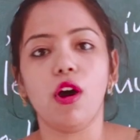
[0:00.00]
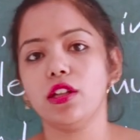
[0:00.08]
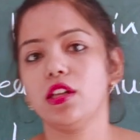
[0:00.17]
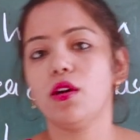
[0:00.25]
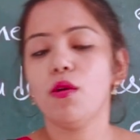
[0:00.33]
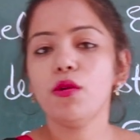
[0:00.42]

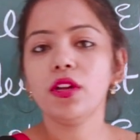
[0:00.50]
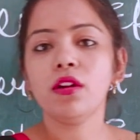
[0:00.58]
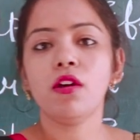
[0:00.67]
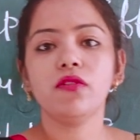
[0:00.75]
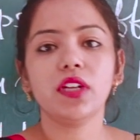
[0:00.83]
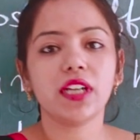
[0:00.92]
or the
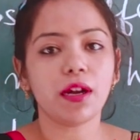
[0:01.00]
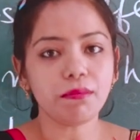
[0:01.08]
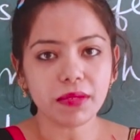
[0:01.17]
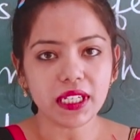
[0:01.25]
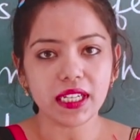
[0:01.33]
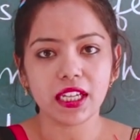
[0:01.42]
owner of the
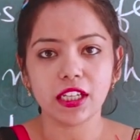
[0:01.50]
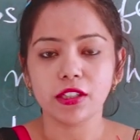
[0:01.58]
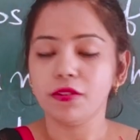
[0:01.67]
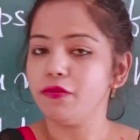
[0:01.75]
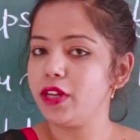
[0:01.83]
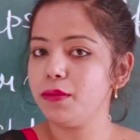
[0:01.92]
company
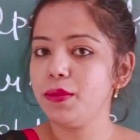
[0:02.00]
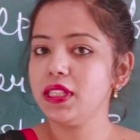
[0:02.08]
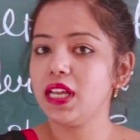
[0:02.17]
will